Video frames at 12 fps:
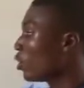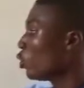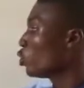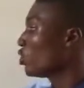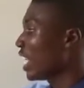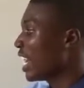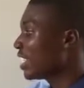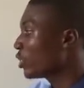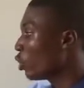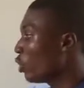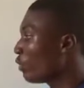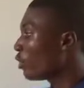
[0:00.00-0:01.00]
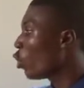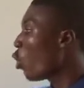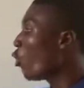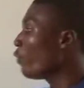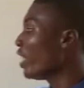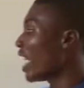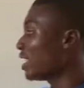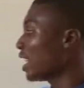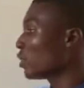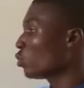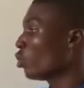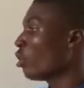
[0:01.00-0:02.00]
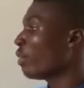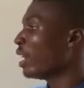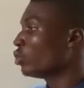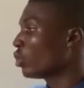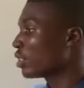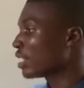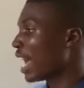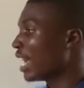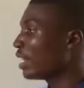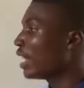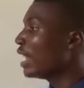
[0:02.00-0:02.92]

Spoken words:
the neutralization of the unreacted sodium hydroxide